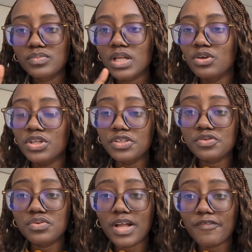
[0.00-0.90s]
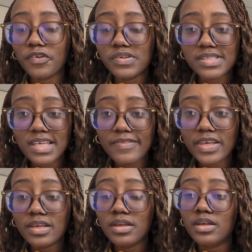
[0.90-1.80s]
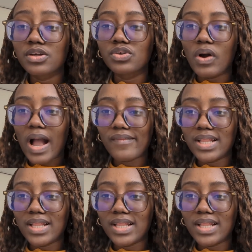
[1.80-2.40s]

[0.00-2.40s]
You need to do that for your CV, your cover